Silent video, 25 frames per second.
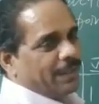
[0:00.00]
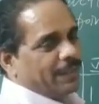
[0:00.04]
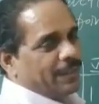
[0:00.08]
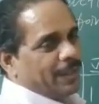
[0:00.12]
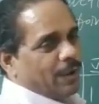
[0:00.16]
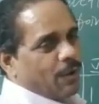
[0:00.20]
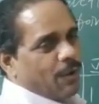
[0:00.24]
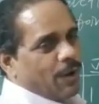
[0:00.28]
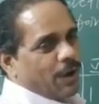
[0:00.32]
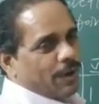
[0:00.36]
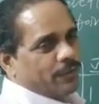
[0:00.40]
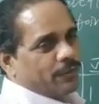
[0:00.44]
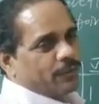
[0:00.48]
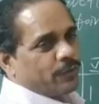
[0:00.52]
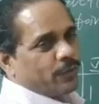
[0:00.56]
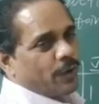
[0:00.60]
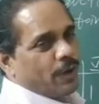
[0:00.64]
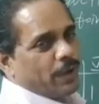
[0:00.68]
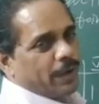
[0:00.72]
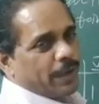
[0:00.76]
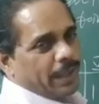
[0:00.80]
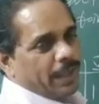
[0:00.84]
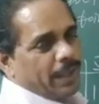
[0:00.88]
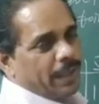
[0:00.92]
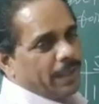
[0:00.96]
the whole
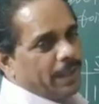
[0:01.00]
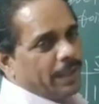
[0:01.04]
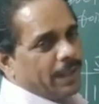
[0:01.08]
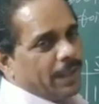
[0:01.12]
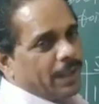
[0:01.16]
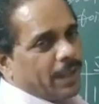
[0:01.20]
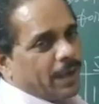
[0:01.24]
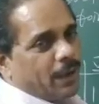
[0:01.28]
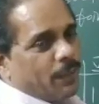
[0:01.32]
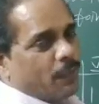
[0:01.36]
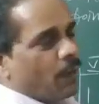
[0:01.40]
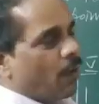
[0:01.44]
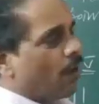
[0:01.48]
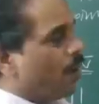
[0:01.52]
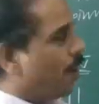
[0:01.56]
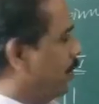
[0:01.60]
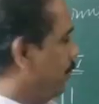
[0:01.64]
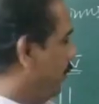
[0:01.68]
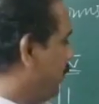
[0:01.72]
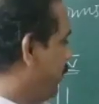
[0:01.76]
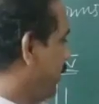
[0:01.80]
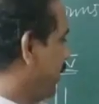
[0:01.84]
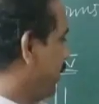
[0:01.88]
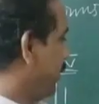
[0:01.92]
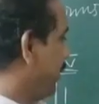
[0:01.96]
story
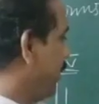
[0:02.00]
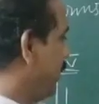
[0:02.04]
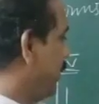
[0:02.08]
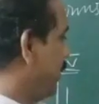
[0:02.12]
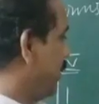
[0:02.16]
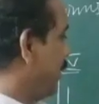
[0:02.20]
revolves.